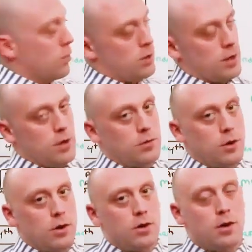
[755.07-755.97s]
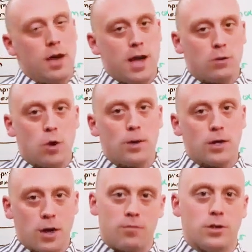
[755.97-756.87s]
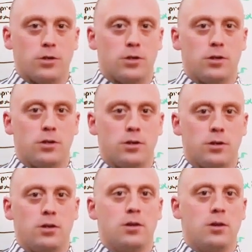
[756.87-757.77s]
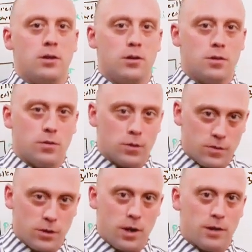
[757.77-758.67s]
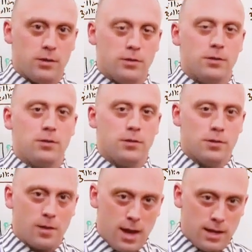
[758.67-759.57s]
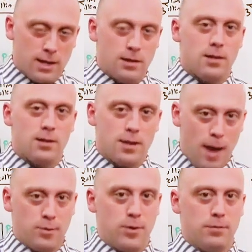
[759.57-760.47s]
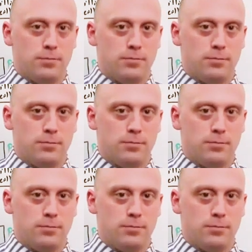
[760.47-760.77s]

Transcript: you're going after anaerobic coverage for the vagina and in the abdomen.